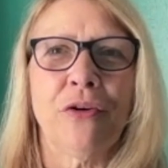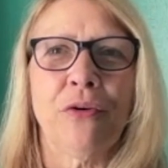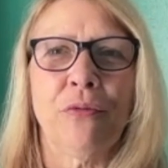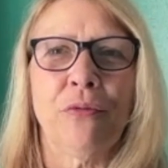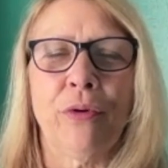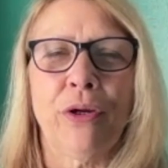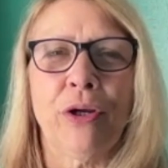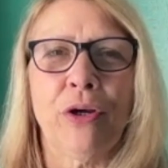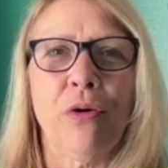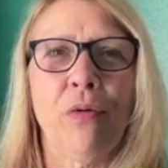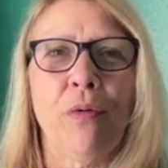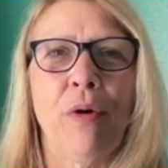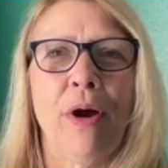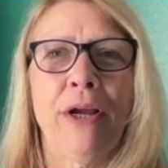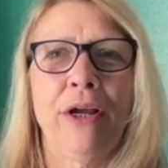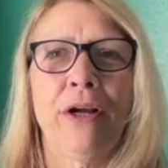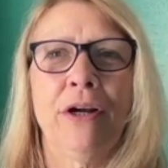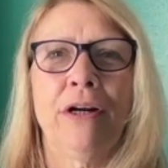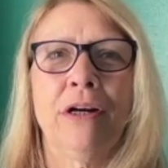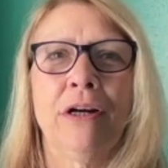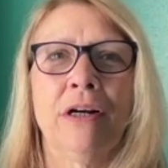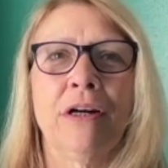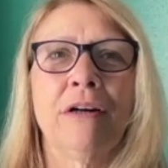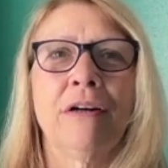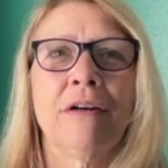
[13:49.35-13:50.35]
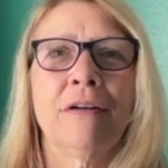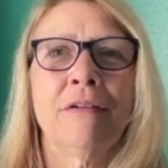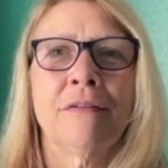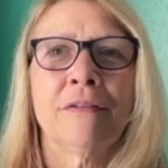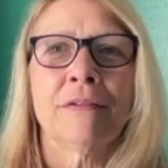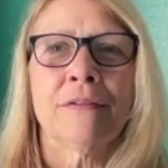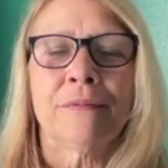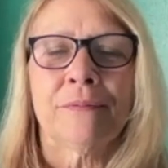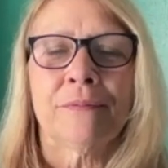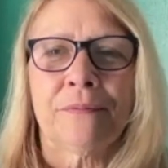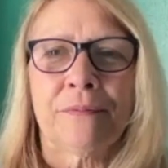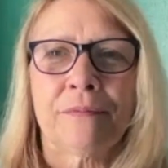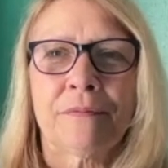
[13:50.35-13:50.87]
to require
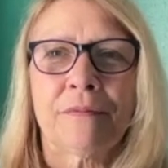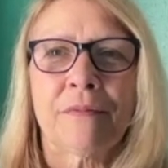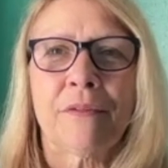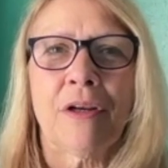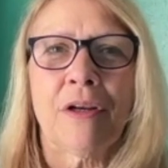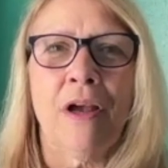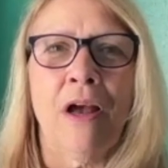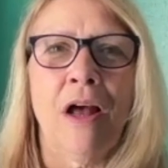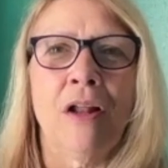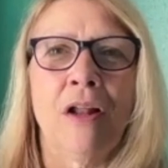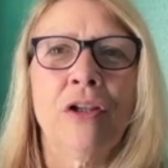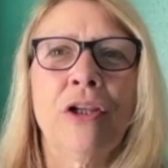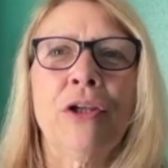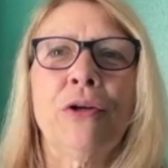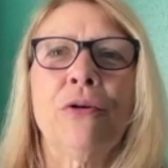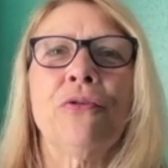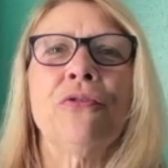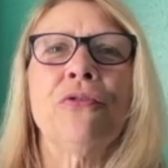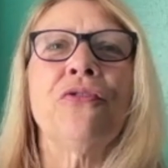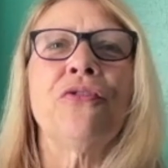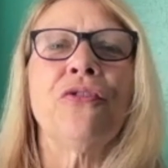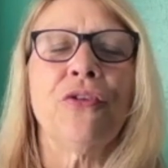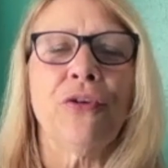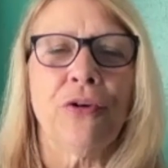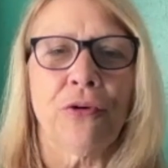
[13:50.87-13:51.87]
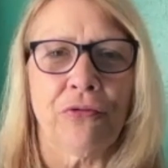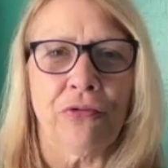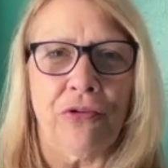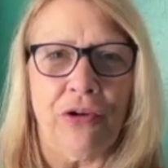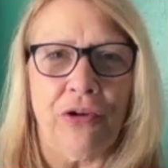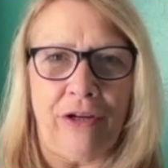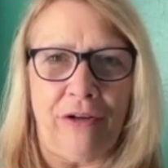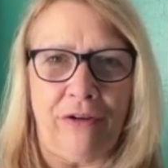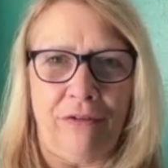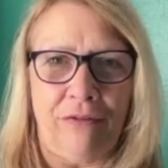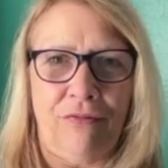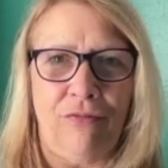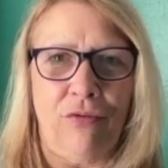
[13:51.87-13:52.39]
a little
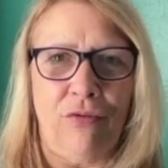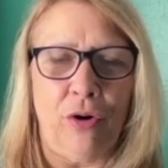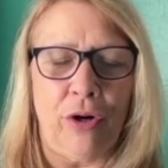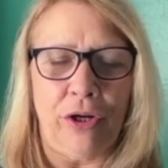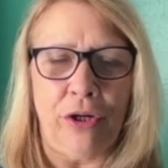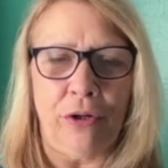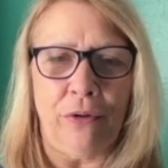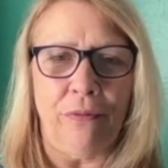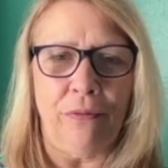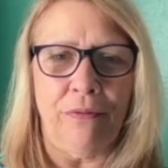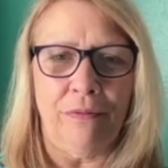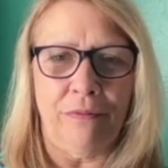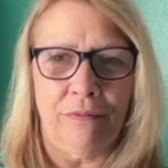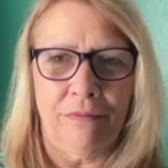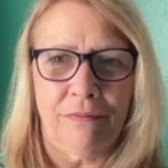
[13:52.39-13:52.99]
searching for you.